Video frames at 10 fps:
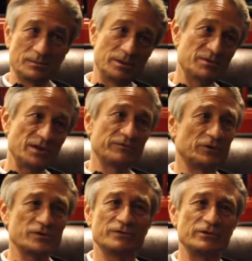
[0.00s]
himself
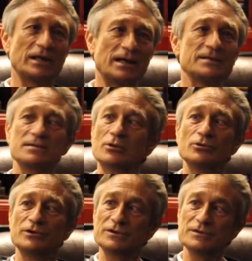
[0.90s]
doesn't realize how
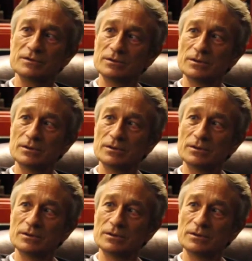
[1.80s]
good he is.